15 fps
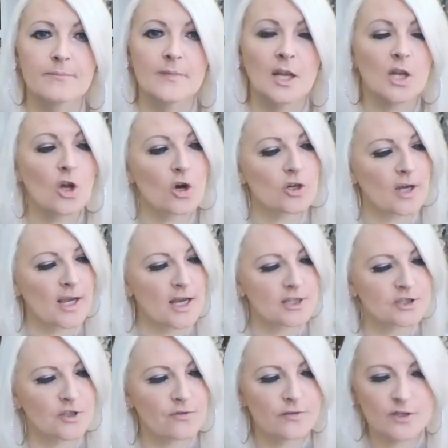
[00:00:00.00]
Lord, I
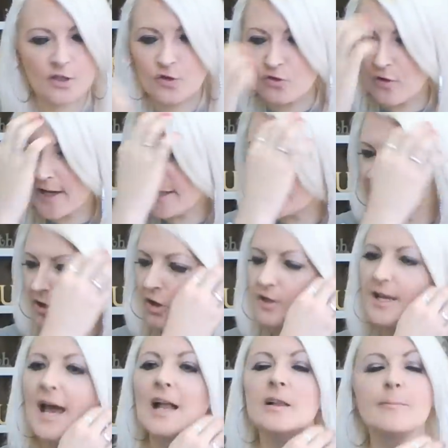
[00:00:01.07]
ask you for the grace, Lord.
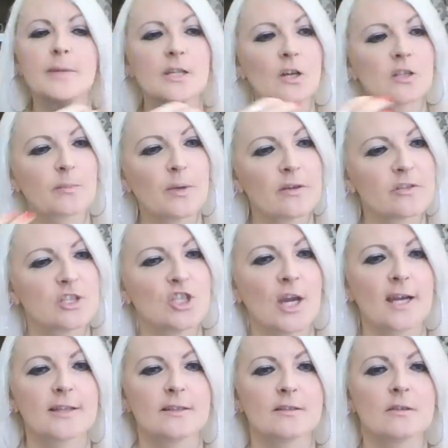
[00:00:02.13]
Help me not to be
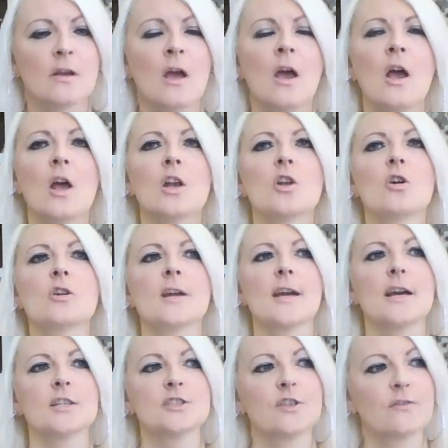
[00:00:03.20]
rejected. Lord, I
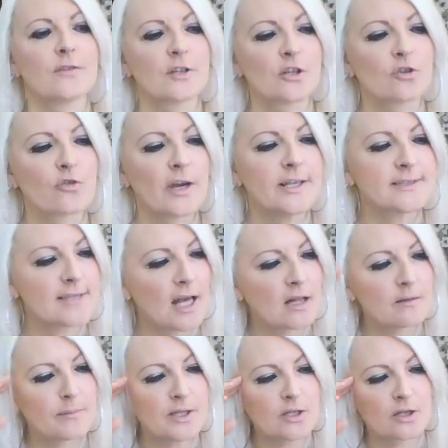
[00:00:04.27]
ask you for the grace.
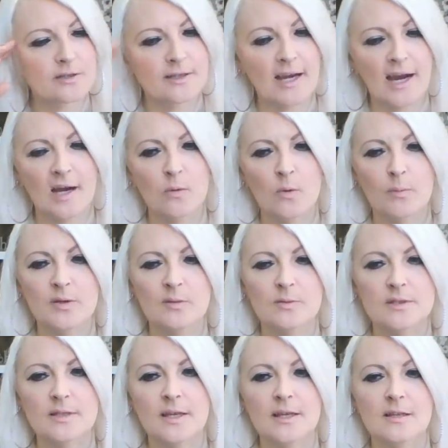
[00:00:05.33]
Help me not to care what people
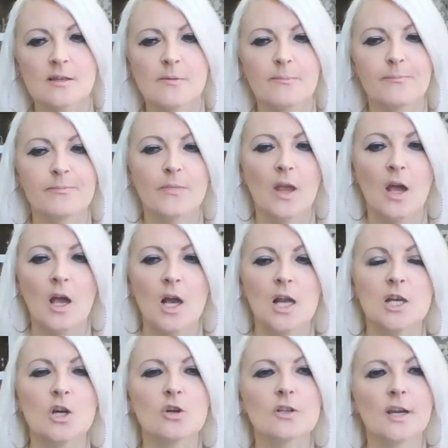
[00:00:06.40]
think.
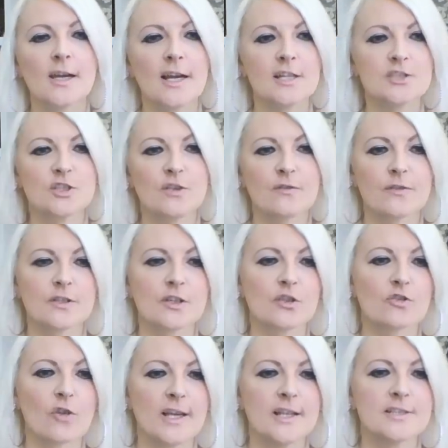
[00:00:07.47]
Lord, I ask you for the
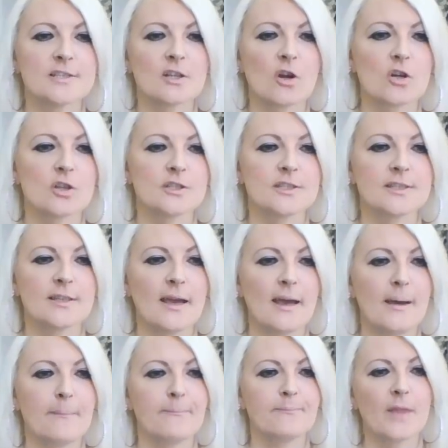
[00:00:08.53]
grace, Lord,
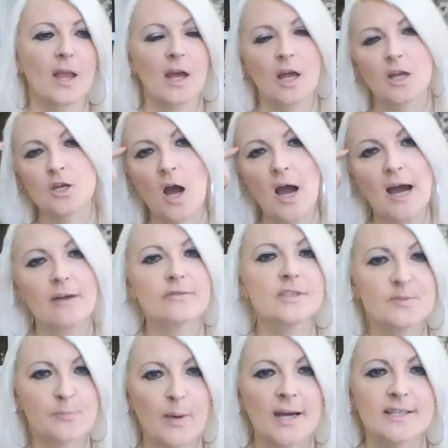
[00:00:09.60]
to um, not have
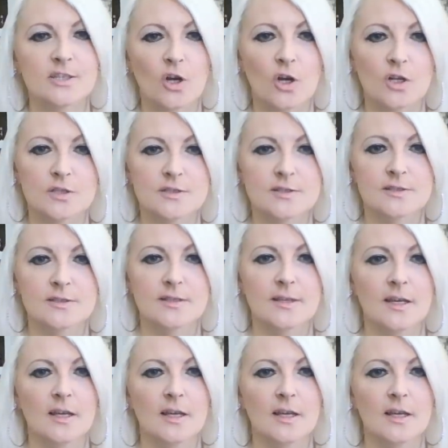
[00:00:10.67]
these bad thoughts.